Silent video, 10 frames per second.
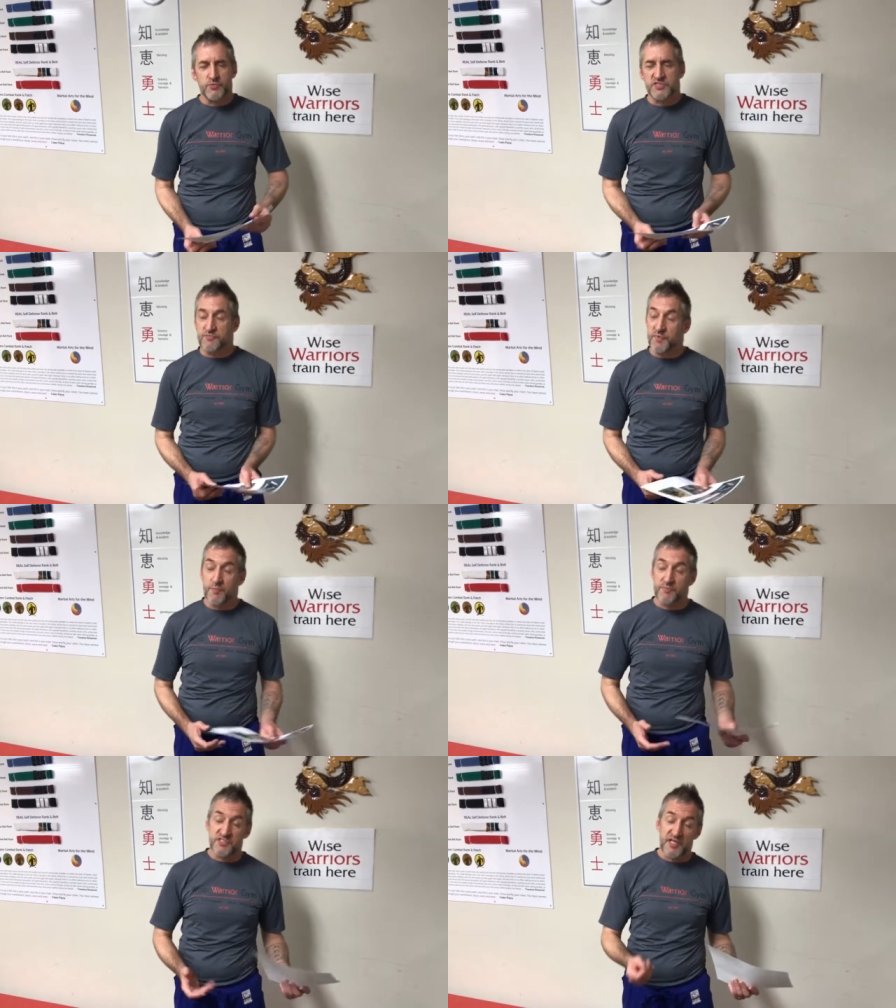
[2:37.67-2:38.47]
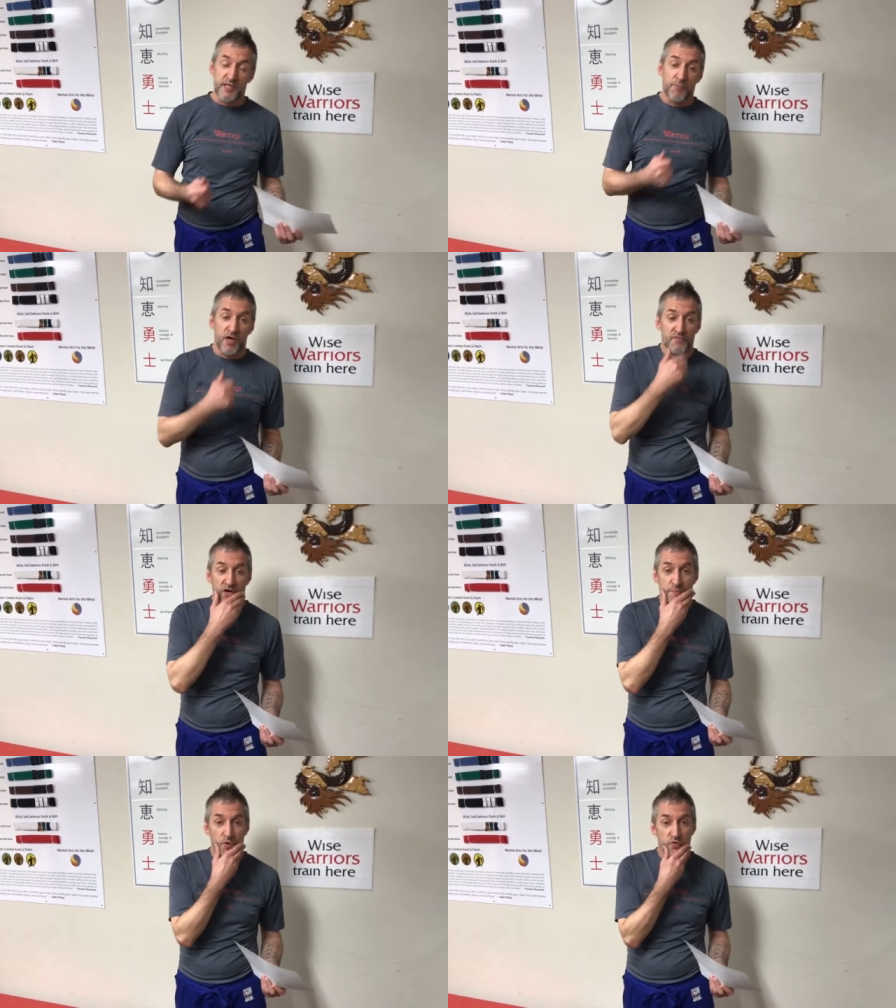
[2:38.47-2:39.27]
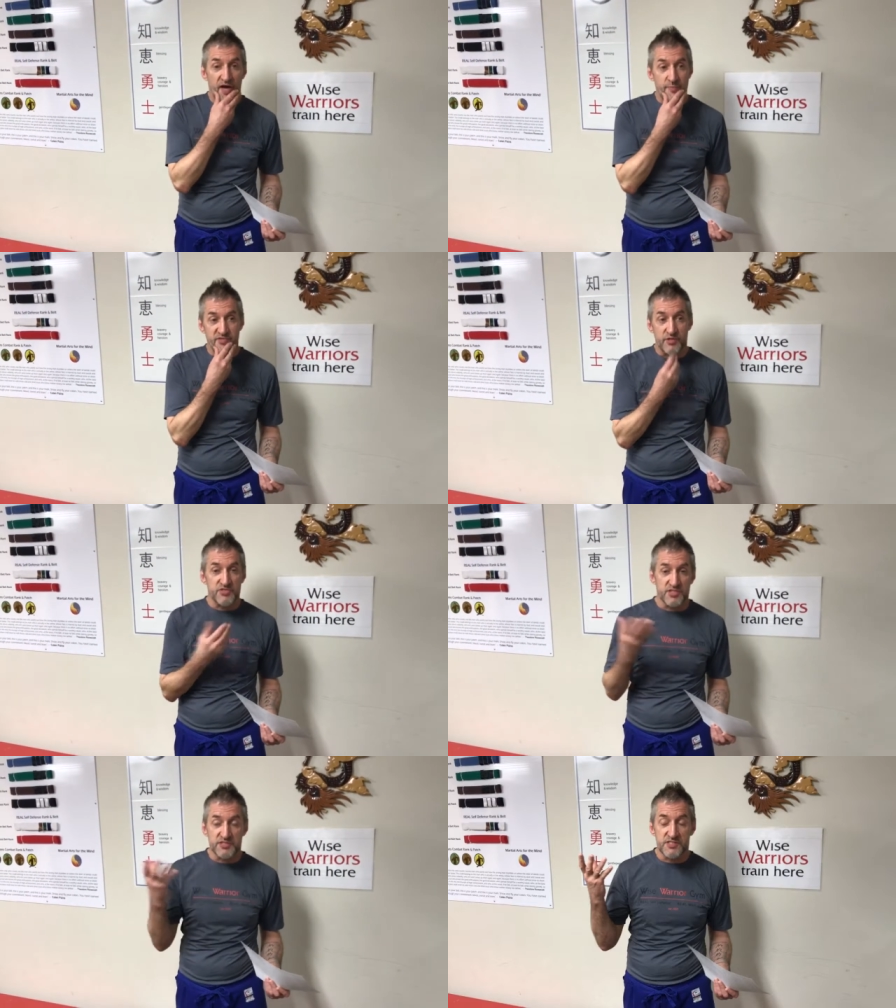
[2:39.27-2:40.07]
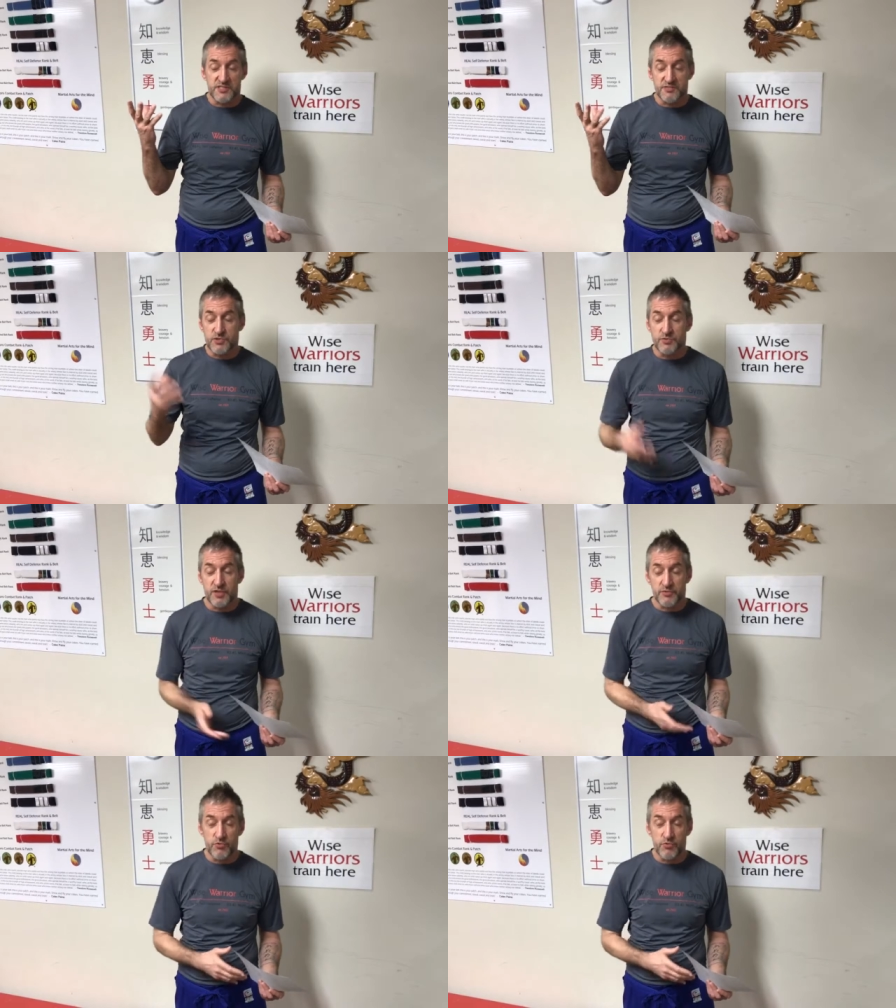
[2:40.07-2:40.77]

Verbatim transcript: which has been a steady part of our programs here since two,